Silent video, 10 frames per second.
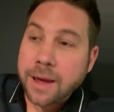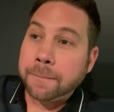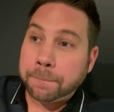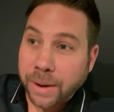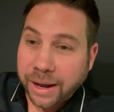
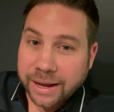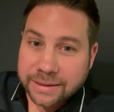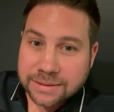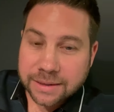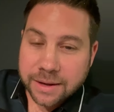
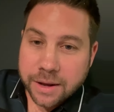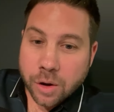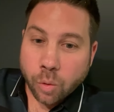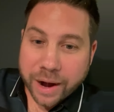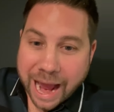But
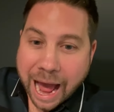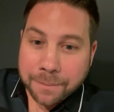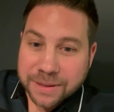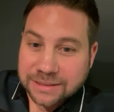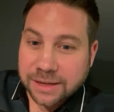what
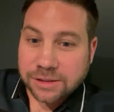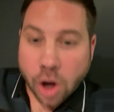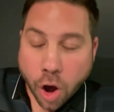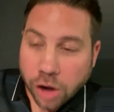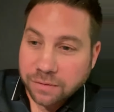happens is
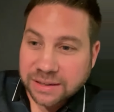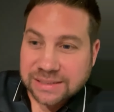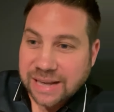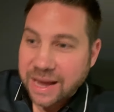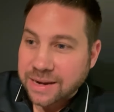all of a
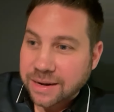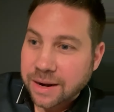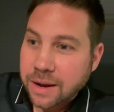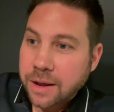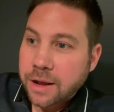
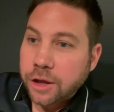sudden